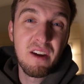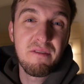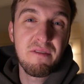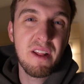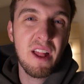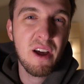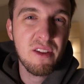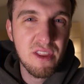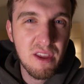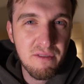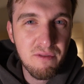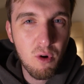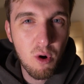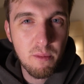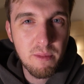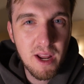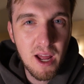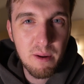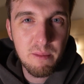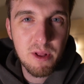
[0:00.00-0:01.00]
fill out that
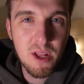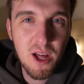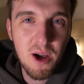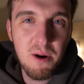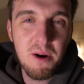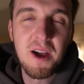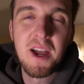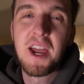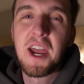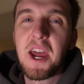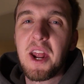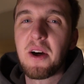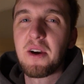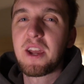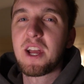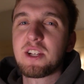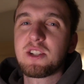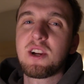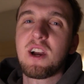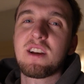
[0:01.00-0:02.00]
form down below, and I'll
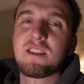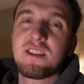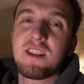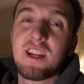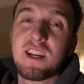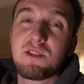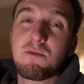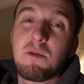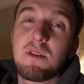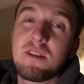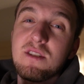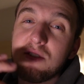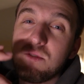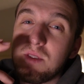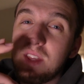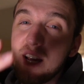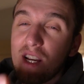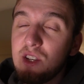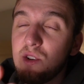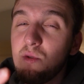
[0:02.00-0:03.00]
catch you guys in the next one. So
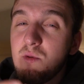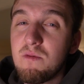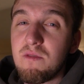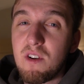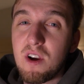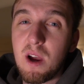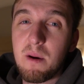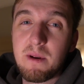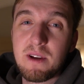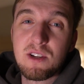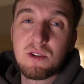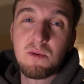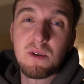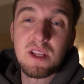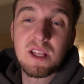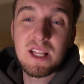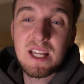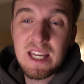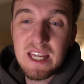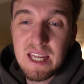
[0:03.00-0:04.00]
thank you for coming to a
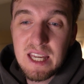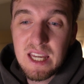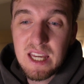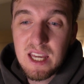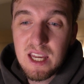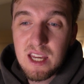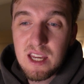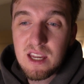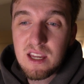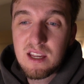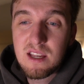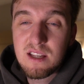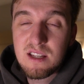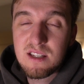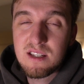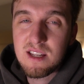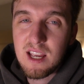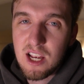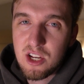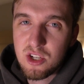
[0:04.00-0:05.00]
league
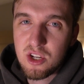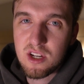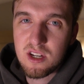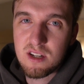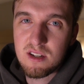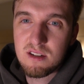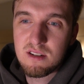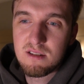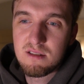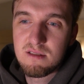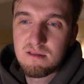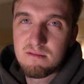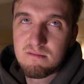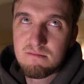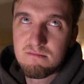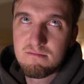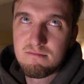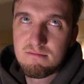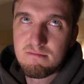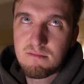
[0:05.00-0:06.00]
session,
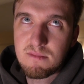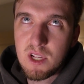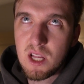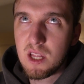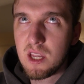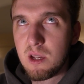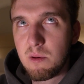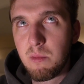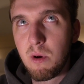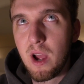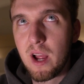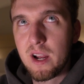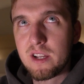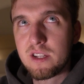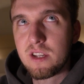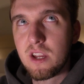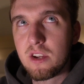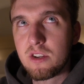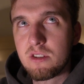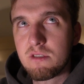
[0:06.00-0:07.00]
a league practice
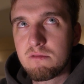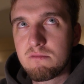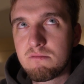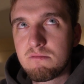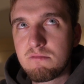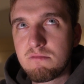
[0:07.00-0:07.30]
session,